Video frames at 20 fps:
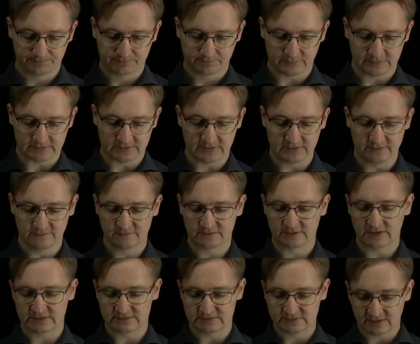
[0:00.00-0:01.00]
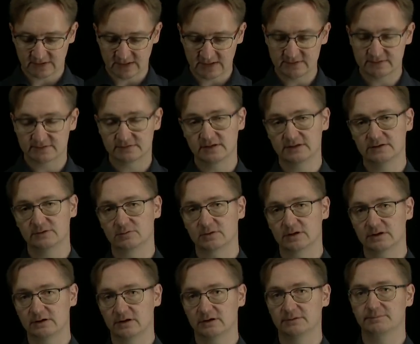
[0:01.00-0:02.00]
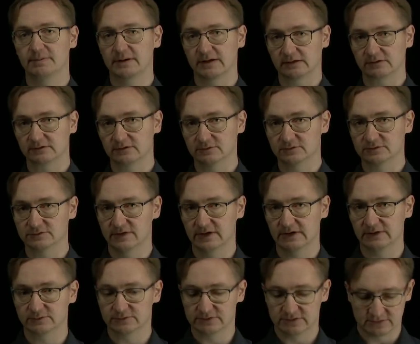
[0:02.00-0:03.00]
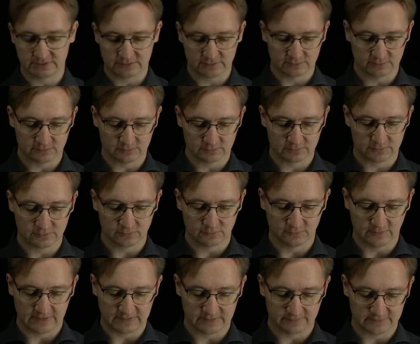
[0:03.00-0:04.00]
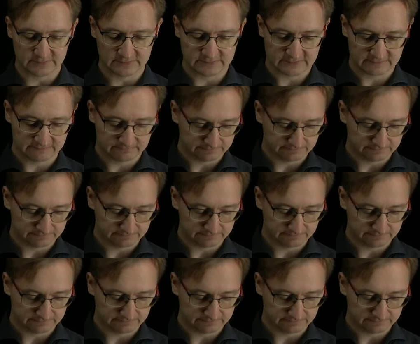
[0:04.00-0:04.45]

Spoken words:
But yeah, if that's the case, then you can unpack those values into 2 variables.